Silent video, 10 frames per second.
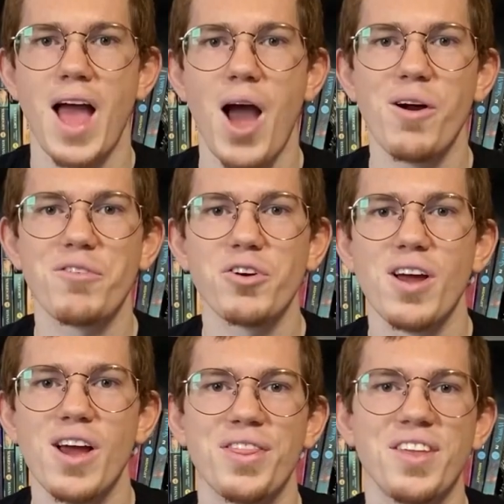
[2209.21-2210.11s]
However,
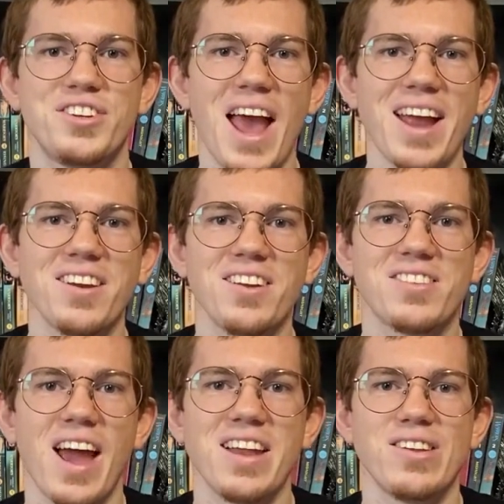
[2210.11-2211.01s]
the jagged
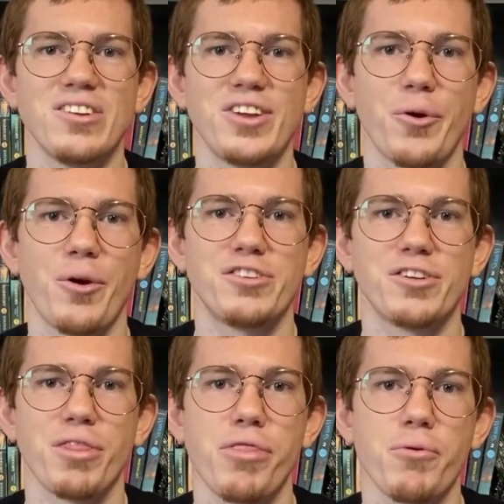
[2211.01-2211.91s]
designs in
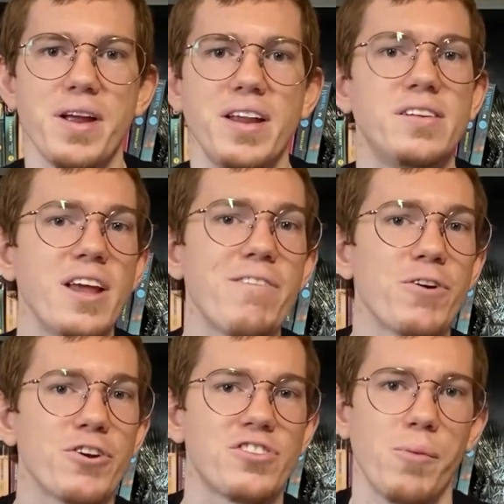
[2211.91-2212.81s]
Generation 3
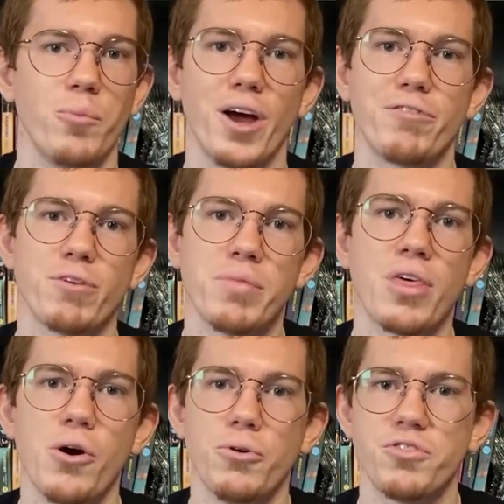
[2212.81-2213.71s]
differ somewhat from
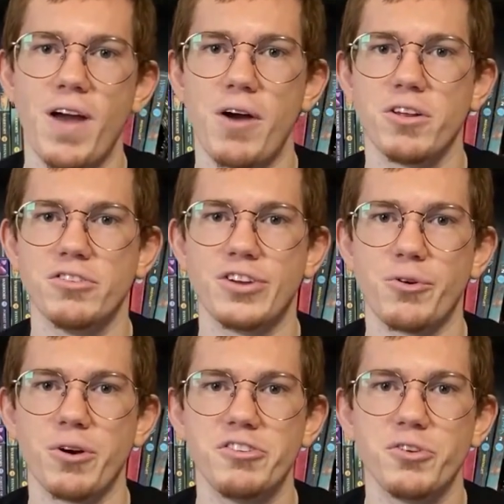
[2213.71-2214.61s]
those found in
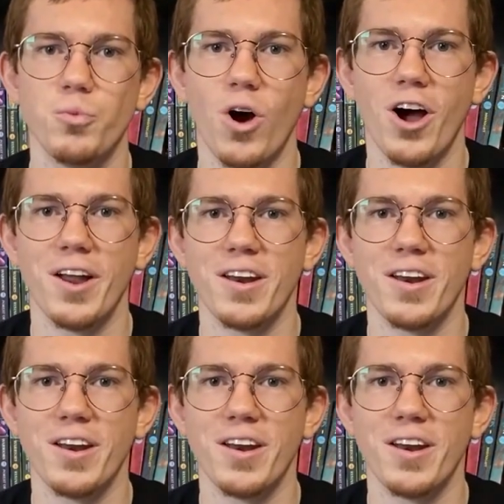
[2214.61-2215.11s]
Generation 1.